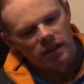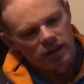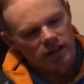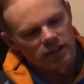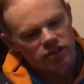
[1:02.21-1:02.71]

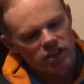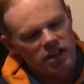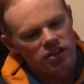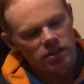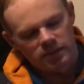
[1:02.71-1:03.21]
The
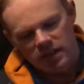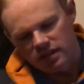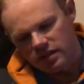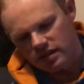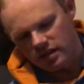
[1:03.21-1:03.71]
C just
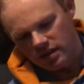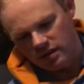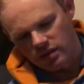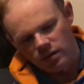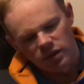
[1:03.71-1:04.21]
means,
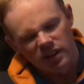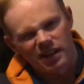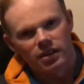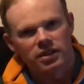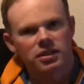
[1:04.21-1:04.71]
or you can,